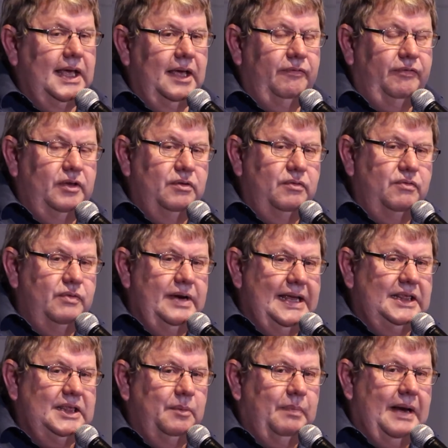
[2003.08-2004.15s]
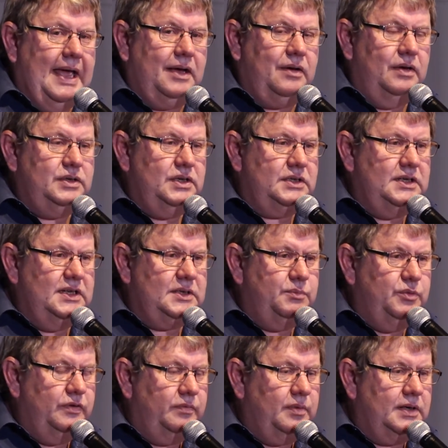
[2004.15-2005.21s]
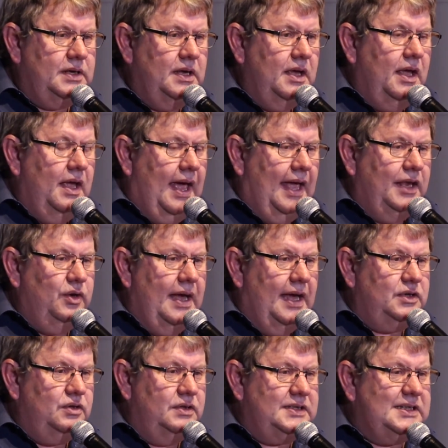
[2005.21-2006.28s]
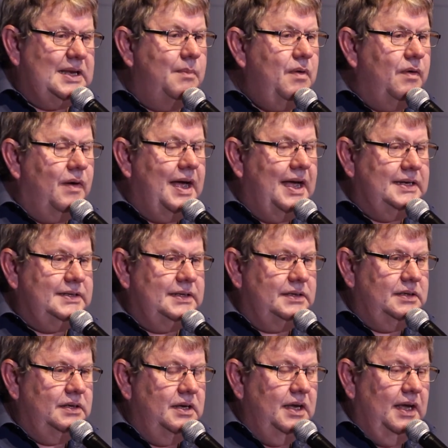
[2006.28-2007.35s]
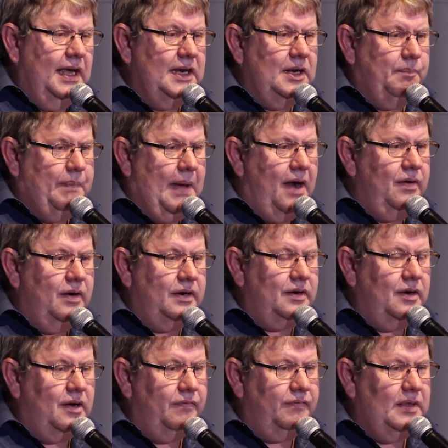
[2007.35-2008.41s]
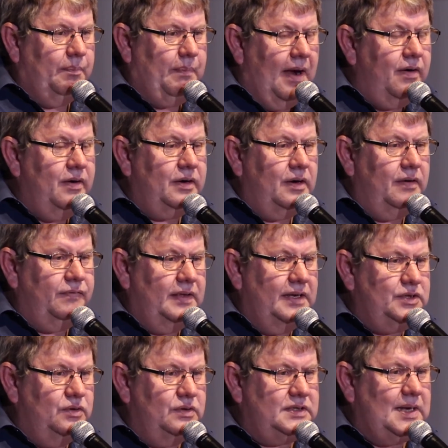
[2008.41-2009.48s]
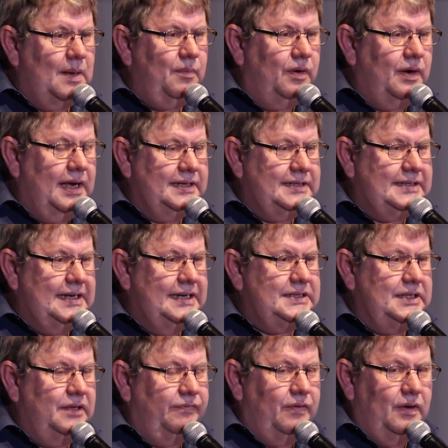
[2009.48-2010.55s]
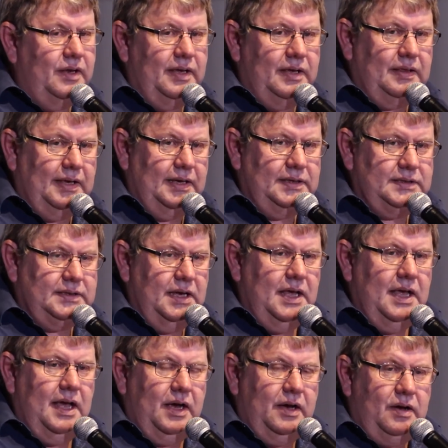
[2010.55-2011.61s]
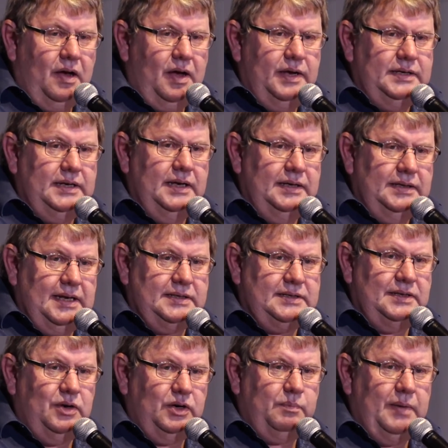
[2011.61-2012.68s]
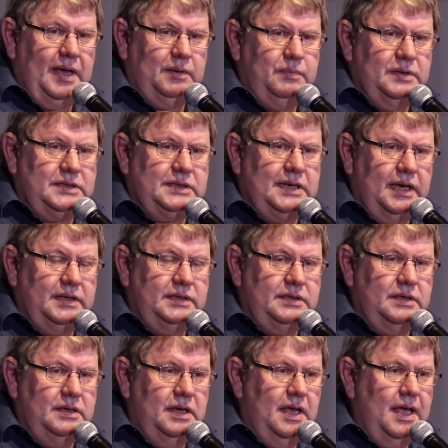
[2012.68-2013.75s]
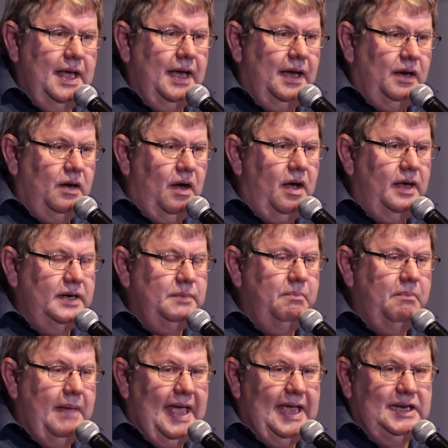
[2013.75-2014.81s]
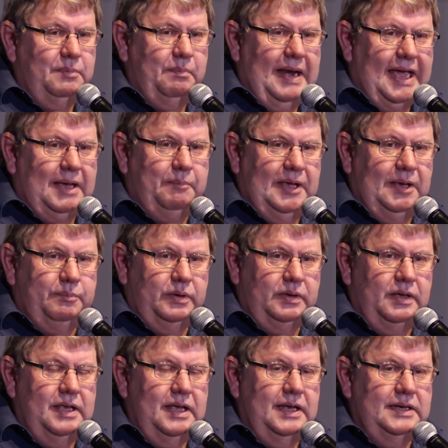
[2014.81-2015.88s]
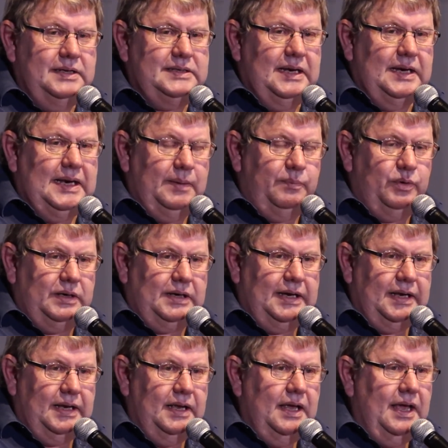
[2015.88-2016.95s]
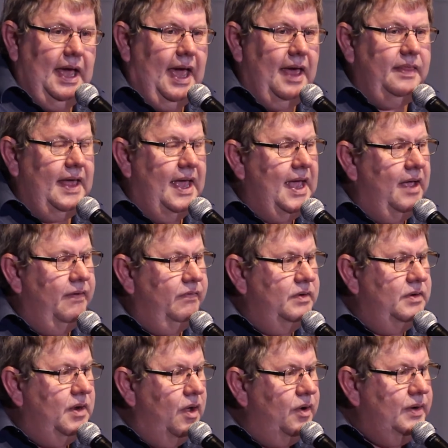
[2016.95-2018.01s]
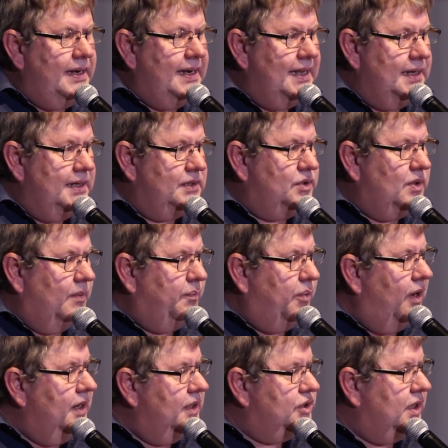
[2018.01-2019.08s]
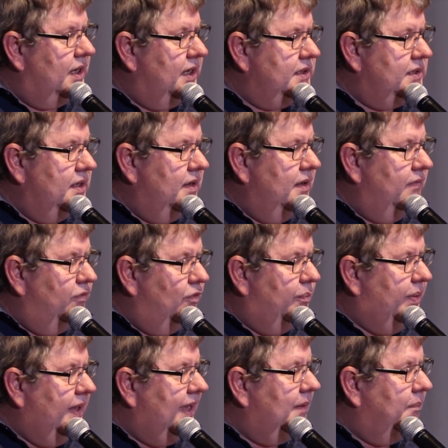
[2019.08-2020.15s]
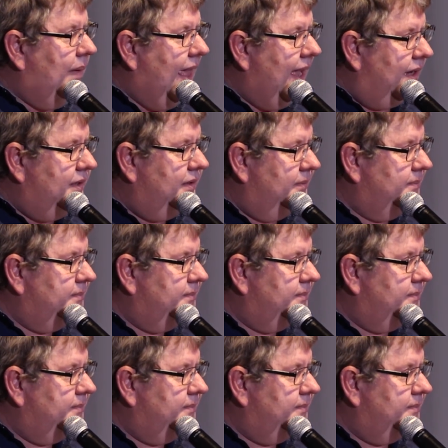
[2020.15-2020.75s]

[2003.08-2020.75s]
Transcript: If you read the Black Consciousness Movement, and you had to summarize it in a paragraph, the paragraph that you summarize says the following things. God does not make mistakes. God made black people deliberately, and they have no need to apologize for being black.